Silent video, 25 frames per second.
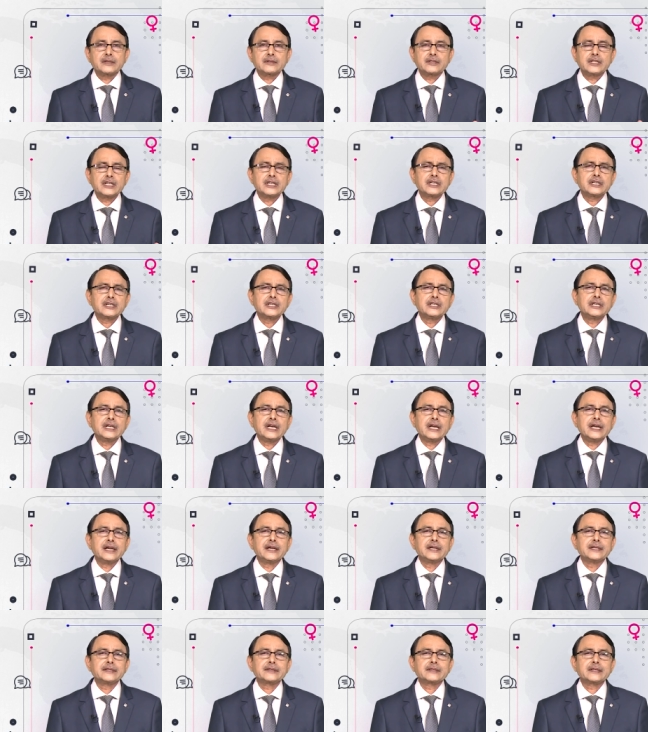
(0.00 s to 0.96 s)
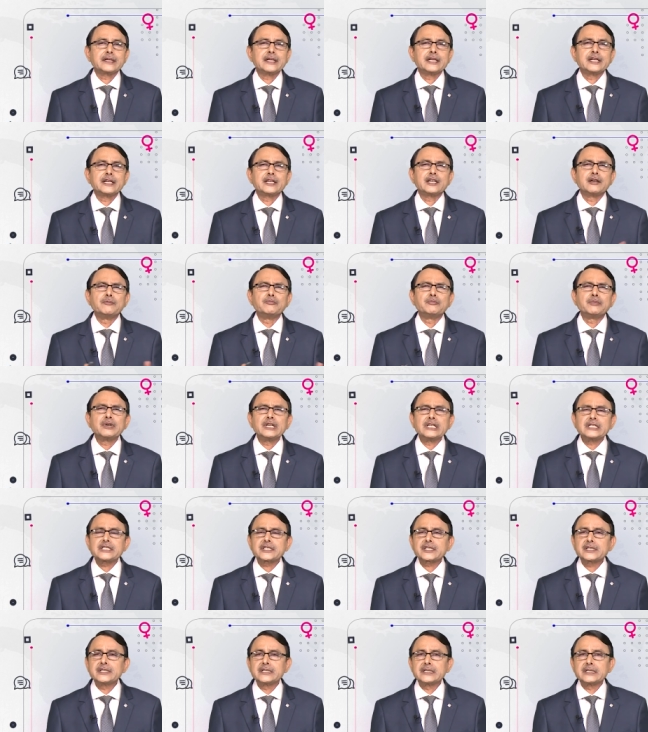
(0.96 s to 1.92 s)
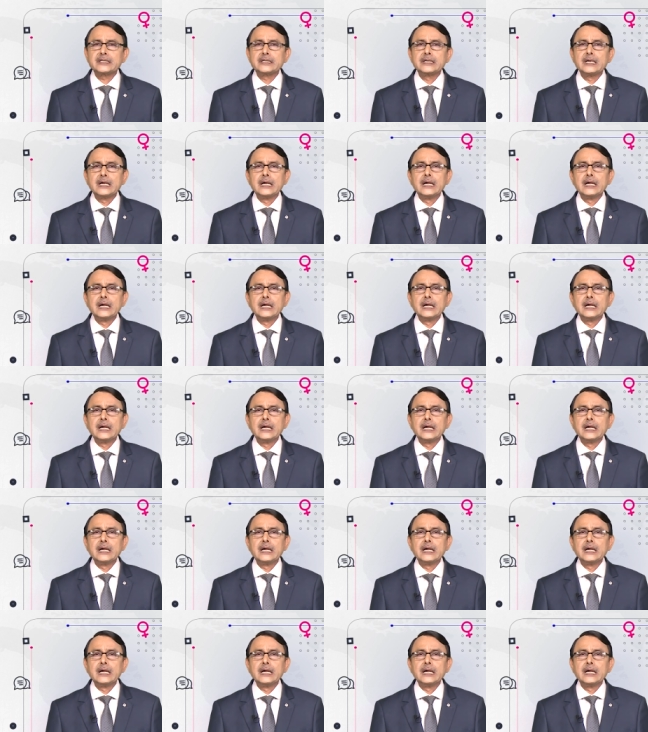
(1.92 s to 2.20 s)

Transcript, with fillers: taken as a compulsion